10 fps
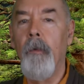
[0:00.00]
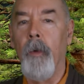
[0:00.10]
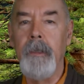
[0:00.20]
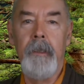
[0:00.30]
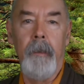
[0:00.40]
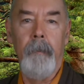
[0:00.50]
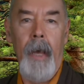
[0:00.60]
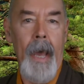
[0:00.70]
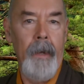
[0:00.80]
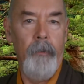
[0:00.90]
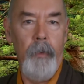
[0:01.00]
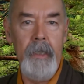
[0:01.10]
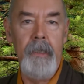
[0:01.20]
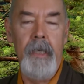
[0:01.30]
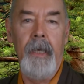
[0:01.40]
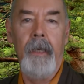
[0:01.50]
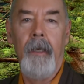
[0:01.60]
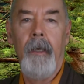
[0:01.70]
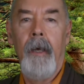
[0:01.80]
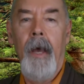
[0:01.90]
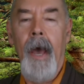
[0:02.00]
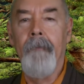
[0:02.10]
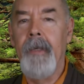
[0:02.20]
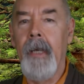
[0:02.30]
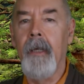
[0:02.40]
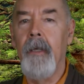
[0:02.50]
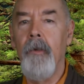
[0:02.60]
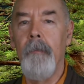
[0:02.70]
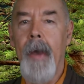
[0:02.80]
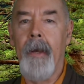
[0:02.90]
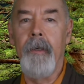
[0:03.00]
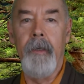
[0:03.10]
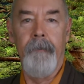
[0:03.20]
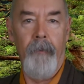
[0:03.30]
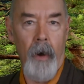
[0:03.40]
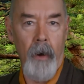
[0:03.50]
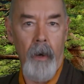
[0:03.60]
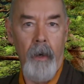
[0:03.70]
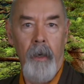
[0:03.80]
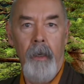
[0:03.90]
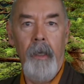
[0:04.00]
wisdom and reasoning have taken humanity far